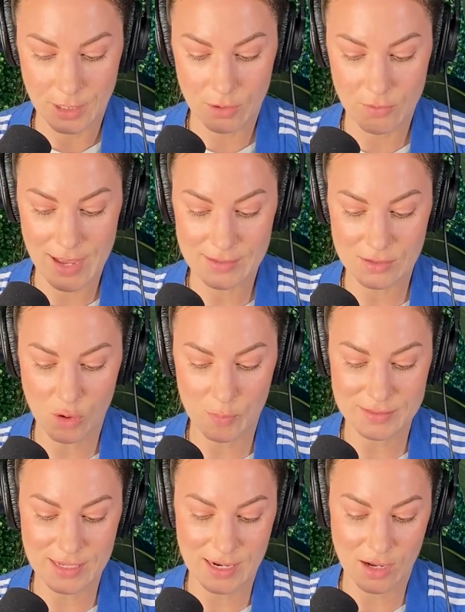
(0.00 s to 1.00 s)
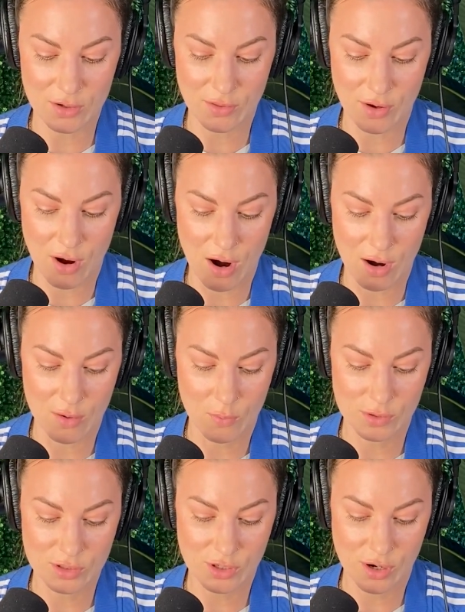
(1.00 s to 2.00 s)
Your last hope is getting under the car.
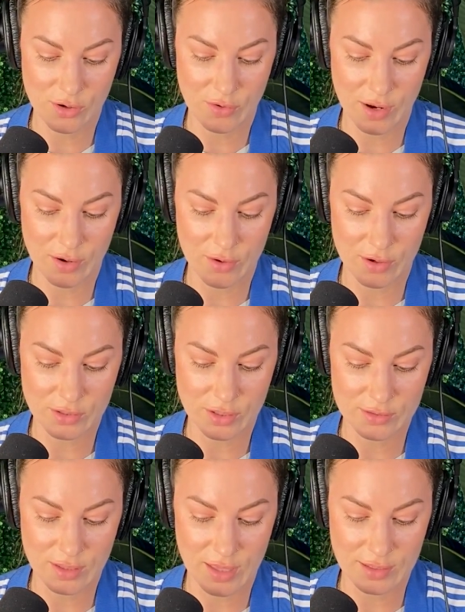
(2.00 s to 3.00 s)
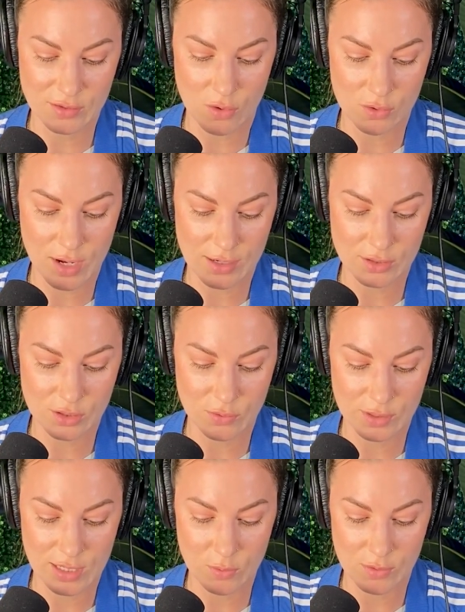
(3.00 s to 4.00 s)
Once you're under there are tons of things to hold on to,
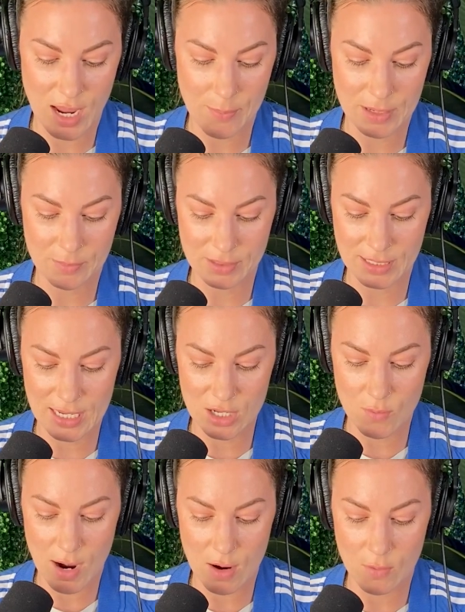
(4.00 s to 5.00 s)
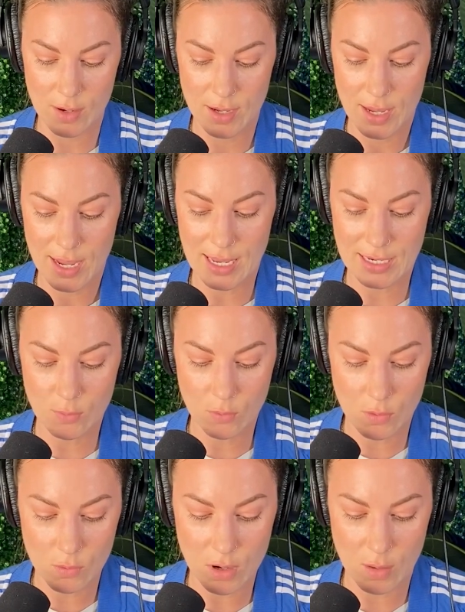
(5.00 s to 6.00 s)
and he will not be able to get you out, and he
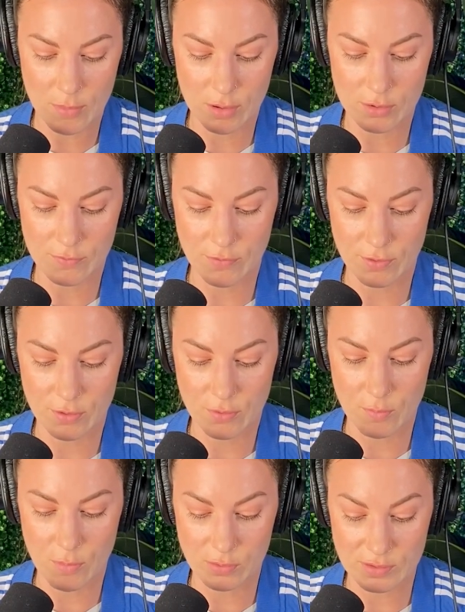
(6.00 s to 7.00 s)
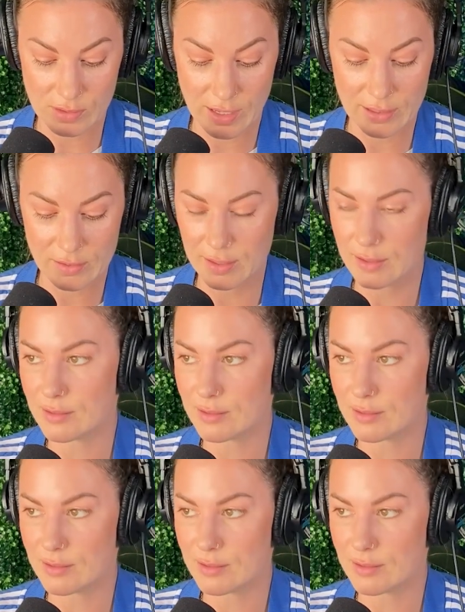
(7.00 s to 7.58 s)
won't come under for you, most likely.